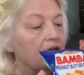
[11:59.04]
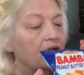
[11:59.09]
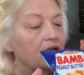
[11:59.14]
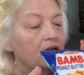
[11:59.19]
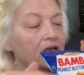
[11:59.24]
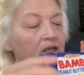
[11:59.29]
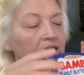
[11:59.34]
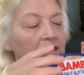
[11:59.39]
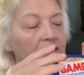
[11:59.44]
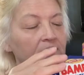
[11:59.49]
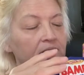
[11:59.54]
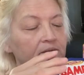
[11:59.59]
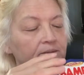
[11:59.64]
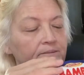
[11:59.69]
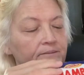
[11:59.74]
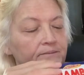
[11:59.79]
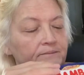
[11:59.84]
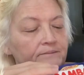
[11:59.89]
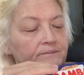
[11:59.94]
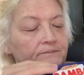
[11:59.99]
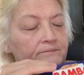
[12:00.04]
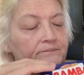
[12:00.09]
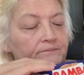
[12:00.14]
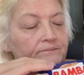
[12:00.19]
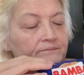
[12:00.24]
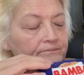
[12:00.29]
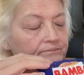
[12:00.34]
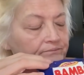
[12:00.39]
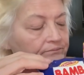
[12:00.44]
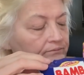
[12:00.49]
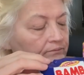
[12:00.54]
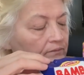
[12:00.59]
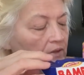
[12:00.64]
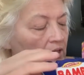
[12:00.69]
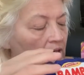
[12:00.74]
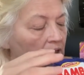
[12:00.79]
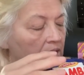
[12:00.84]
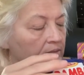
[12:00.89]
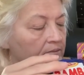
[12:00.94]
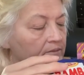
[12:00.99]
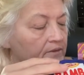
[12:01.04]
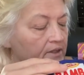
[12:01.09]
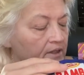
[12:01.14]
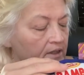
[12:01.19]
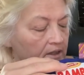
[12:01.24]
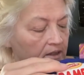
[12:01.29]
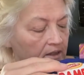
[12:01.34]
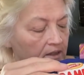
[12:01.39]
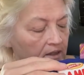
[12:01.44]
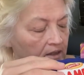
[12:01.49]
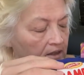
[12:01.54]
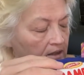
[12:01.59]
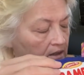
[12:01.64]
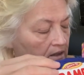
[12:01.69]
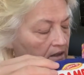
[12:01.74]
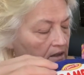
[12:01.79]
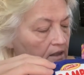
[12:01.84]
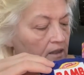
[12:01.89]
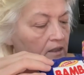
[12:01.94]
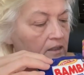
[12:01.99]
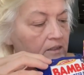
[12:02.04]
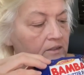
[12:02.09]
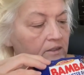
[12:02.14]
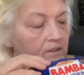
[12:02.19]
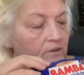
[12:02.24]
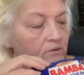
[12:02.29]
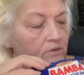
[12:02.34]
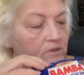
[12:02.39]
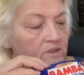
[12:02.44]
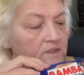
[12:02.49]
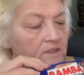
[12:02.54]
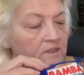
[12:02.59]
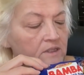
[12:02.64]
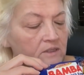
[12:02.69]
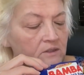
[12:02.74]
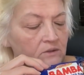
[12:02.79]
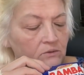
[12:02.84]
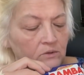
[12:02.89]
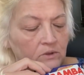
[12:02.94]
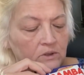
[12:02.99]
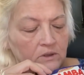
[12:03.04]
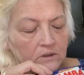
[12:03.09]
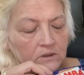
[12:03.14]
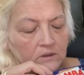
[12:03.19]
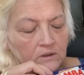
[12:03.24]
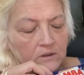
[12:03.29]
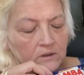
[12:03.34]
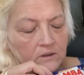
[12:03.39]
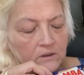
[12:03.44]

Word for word: I'm thinking there was this one.